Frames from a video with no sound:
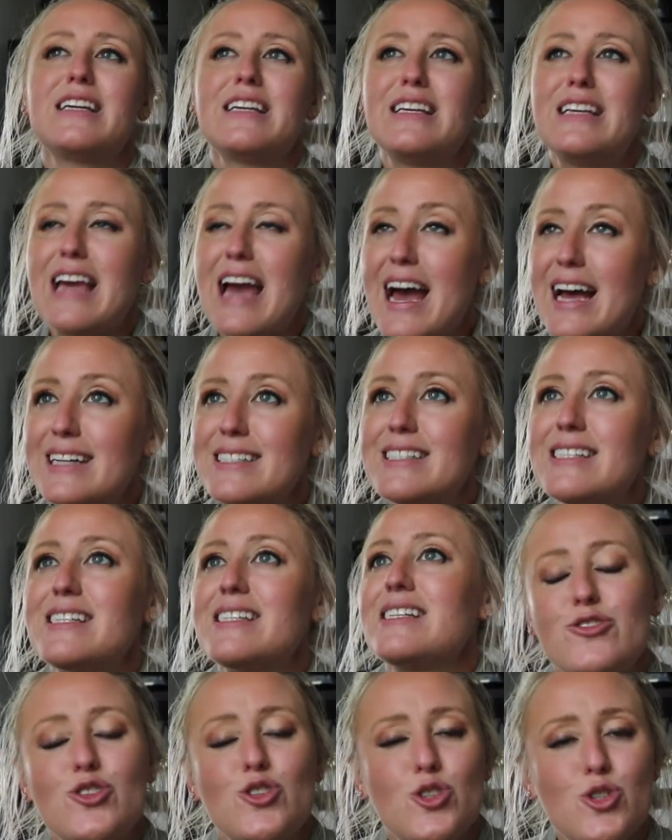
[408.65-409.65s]
get
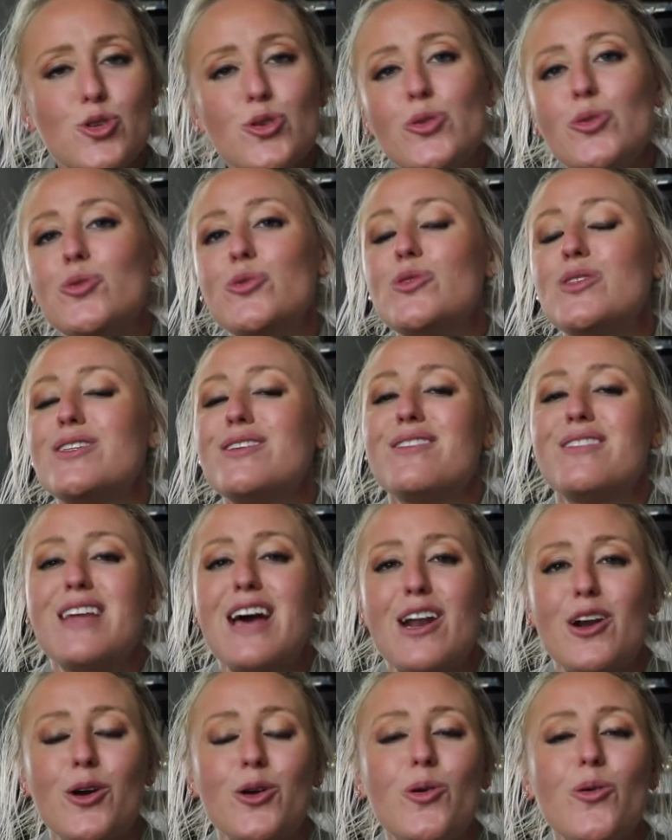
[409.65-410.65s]
shoes
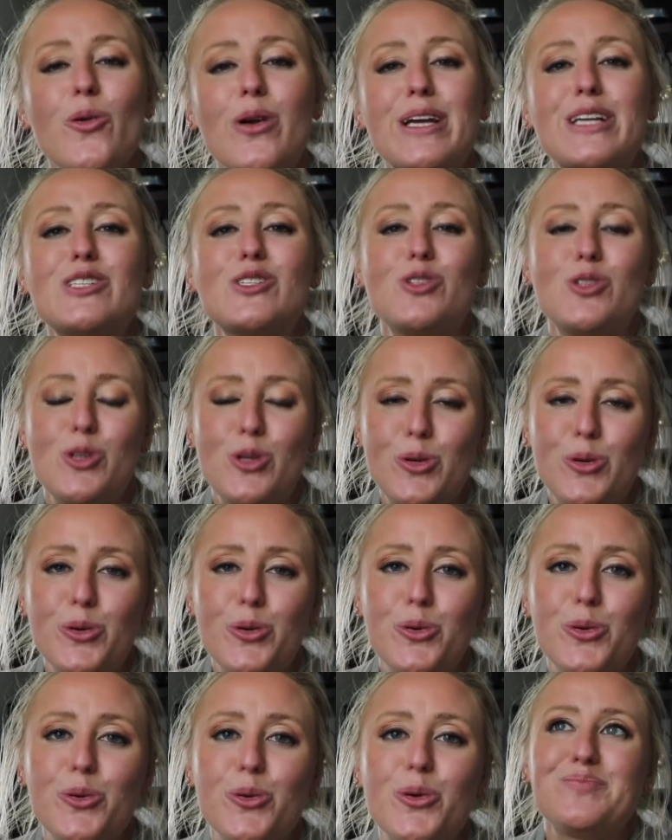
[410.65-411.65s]
that are going
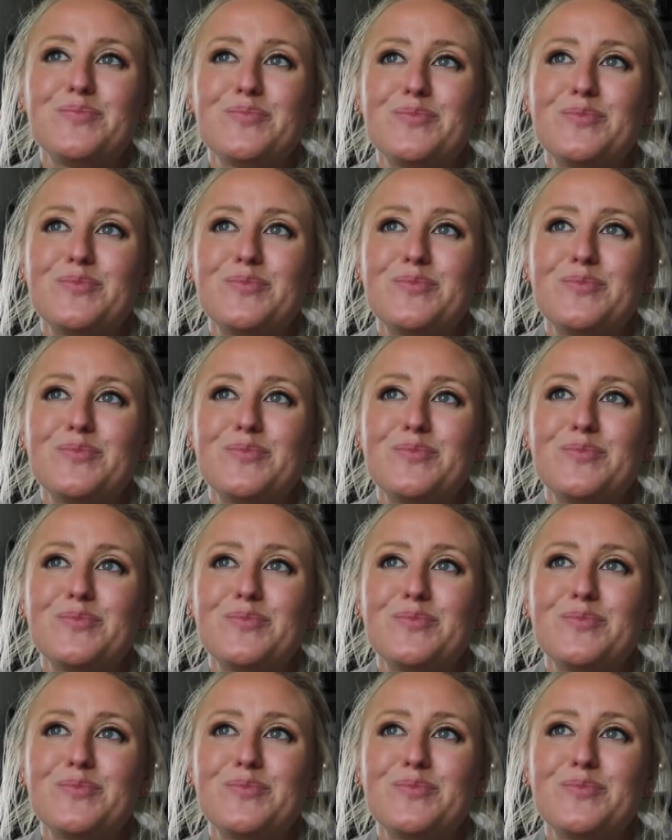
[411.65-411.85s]
to